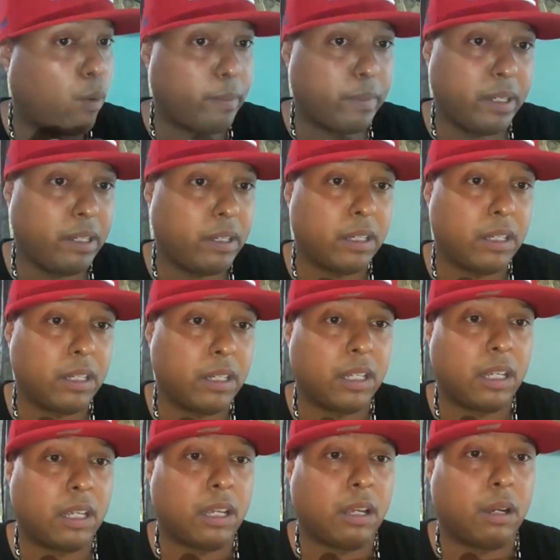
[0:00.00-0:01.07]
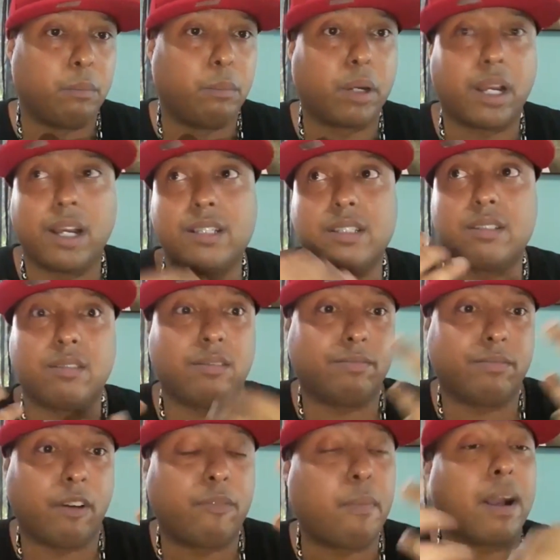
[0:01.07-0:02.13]
women because
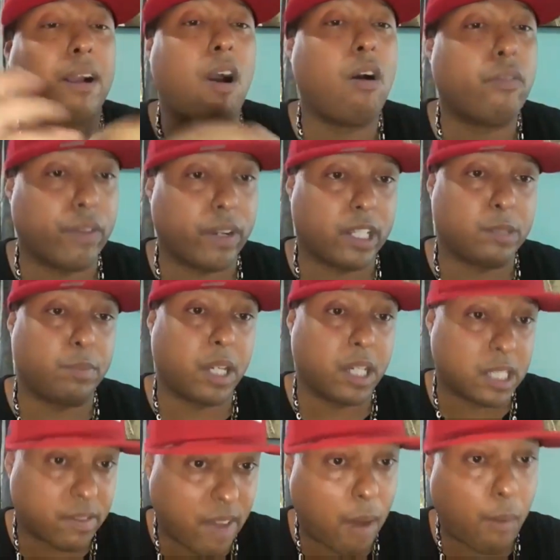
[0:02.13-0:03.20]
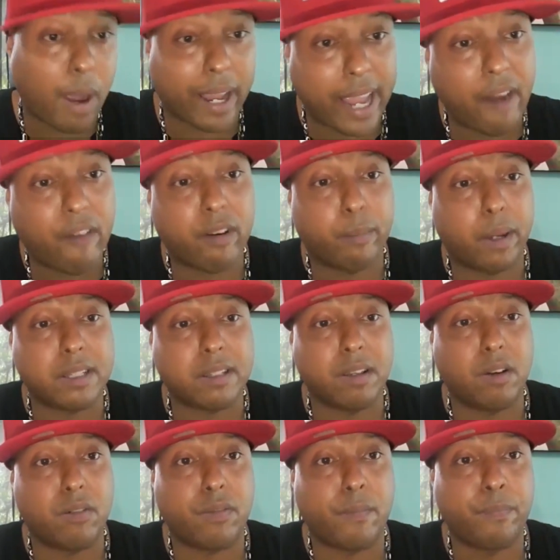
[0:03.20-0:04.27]
of my confidence, because of how I carry
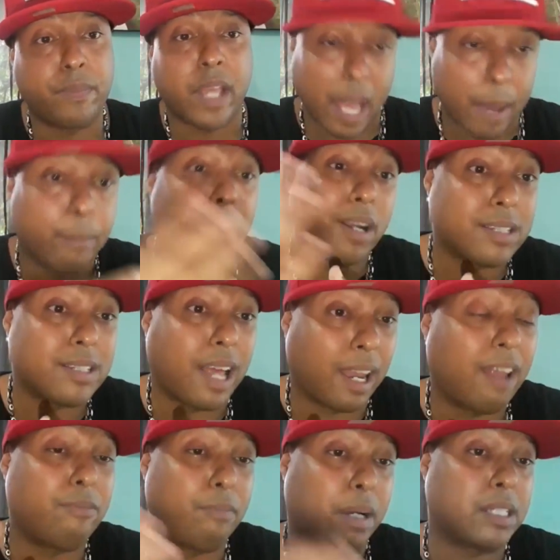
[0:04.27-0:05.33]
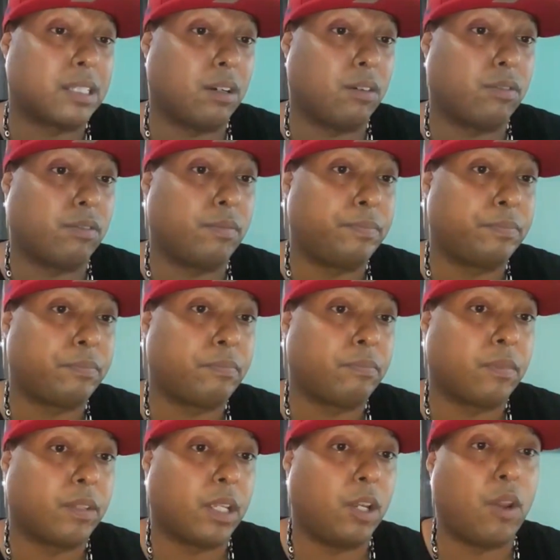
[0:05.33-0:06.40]
myself, and because I love myself.
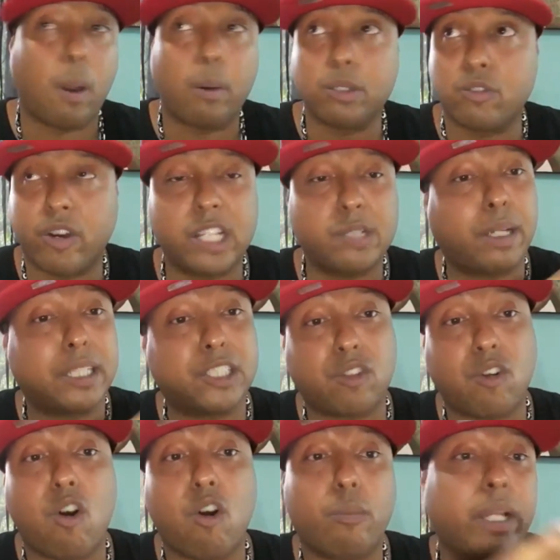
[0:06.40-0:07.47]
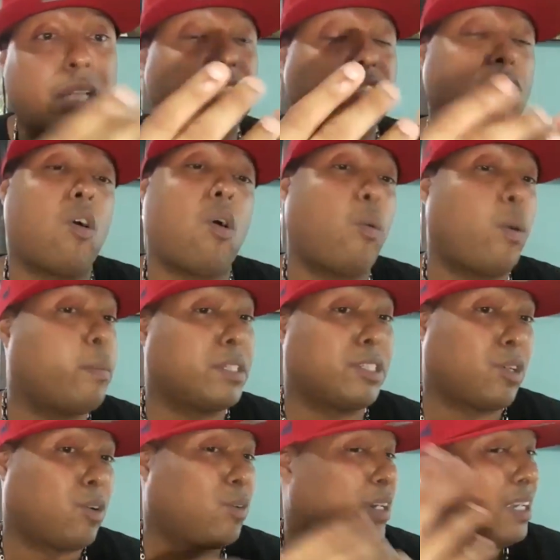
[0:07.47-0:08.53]
You know, I was raised by strong men and strong women,
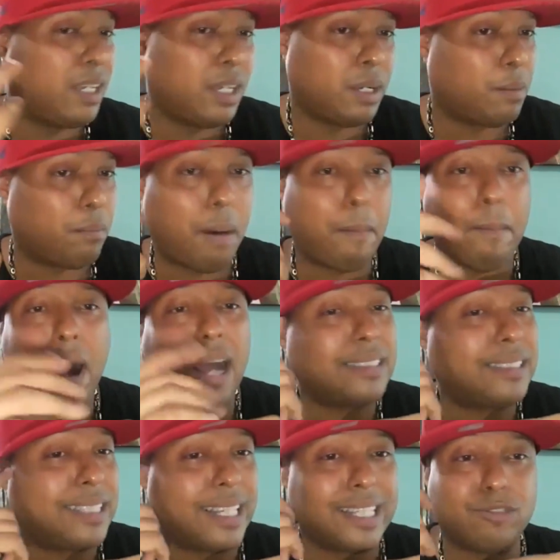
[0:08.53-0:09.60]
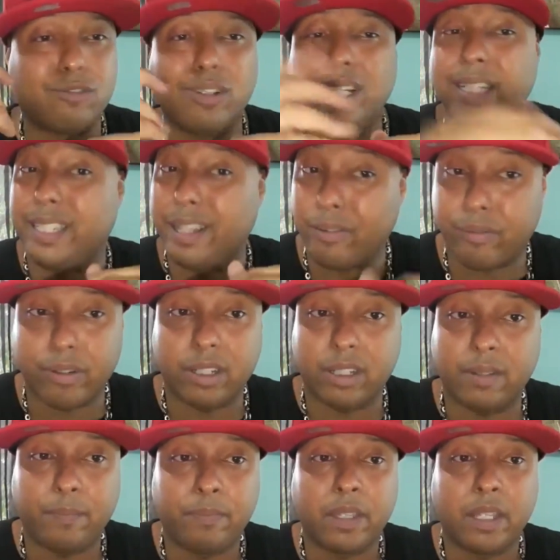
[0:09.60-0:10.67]
so my mindset is really different
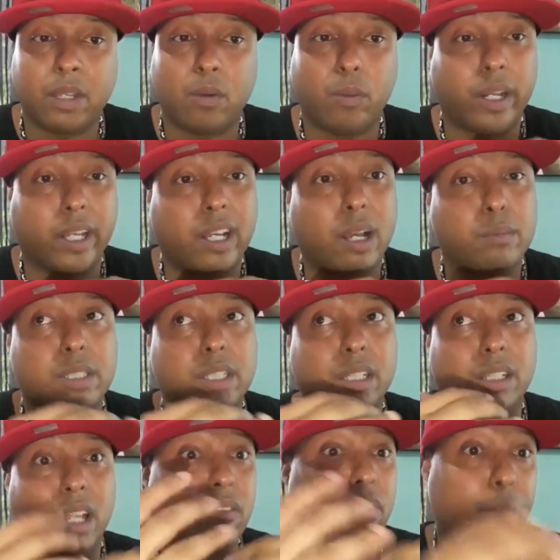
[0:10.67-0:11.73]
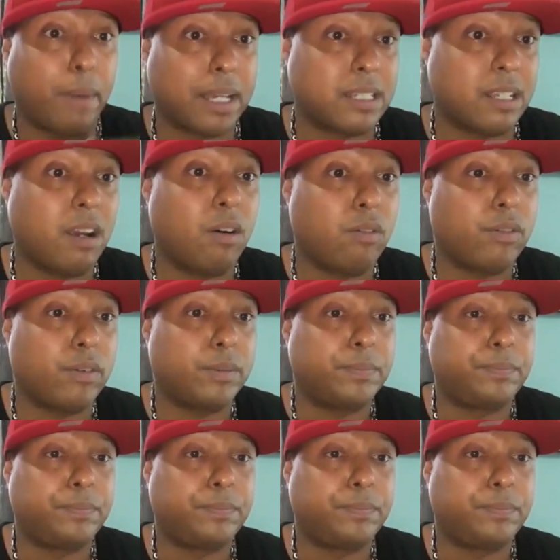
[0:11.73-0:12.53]
when it comes to loving myself.